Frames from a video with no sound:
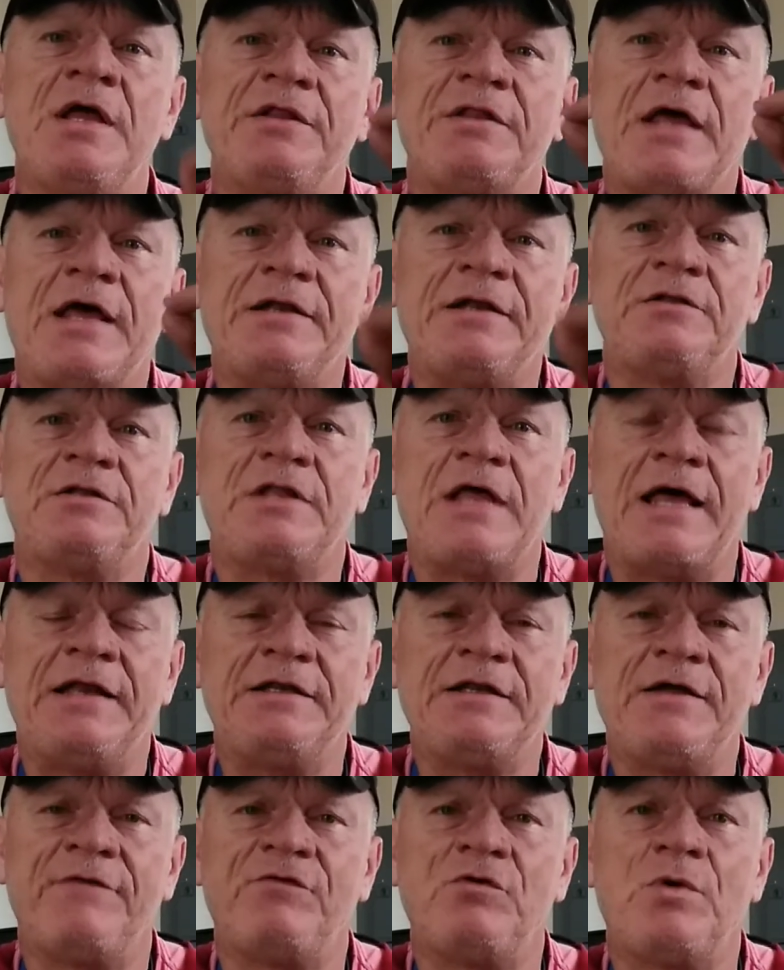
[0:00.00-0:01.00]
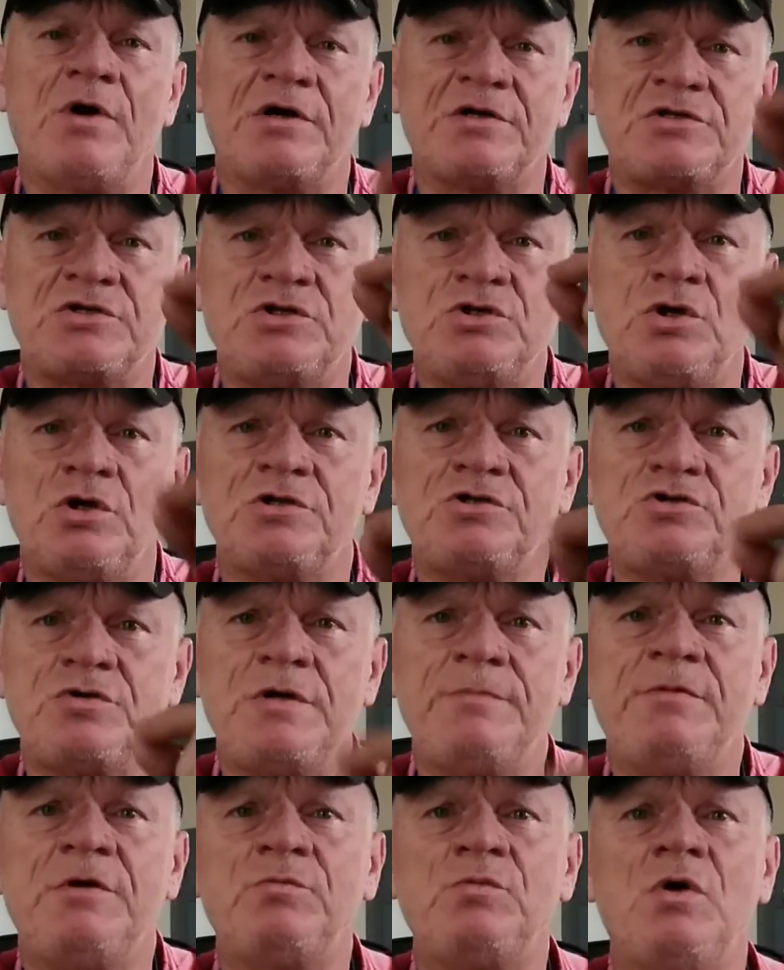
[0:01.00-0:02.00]
That never works. Your
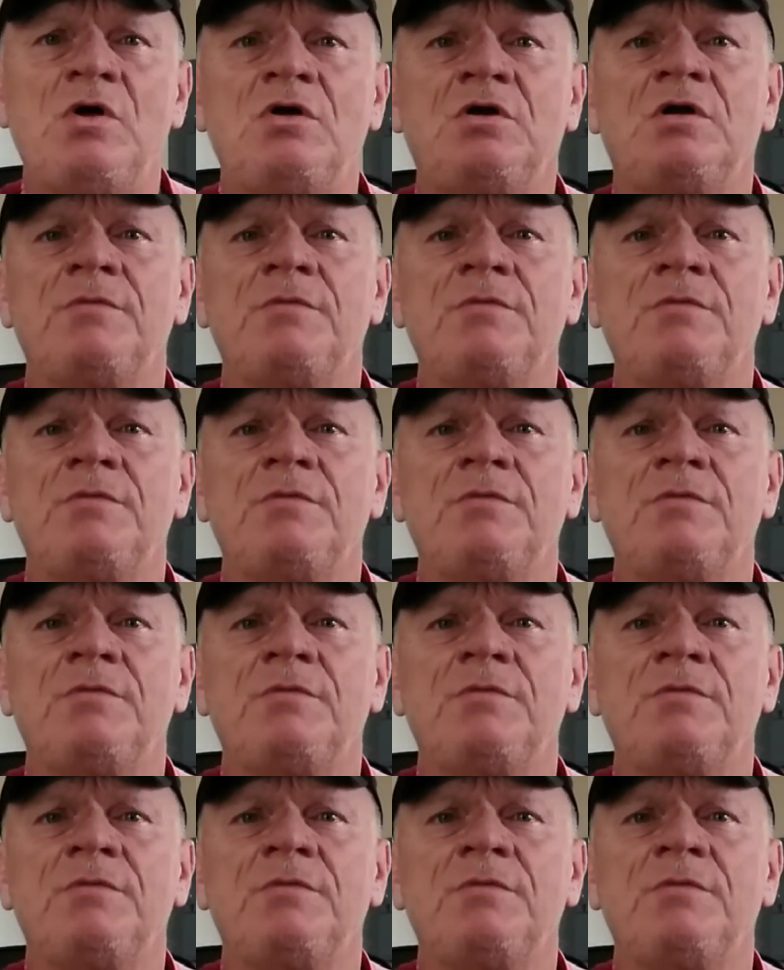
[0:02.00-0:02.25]
treatment will